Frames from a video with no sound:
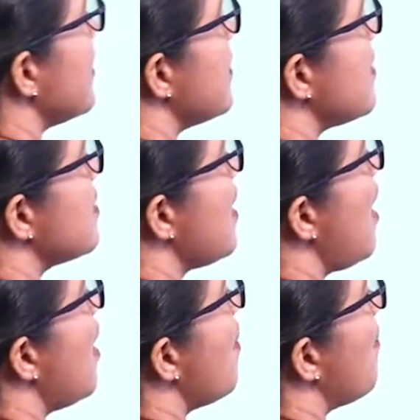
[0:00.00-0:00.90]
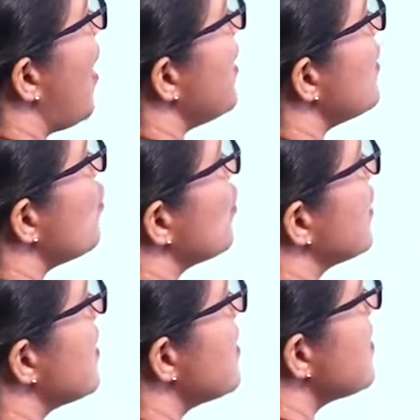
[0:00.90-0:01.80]
This is Monday to
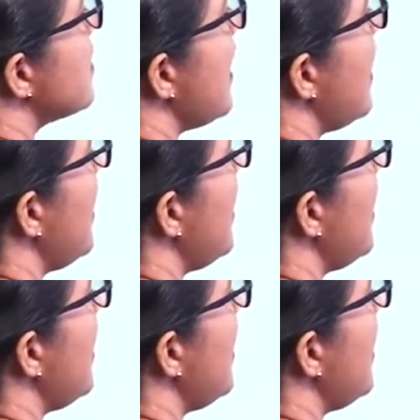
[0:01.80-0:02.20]
Thursday.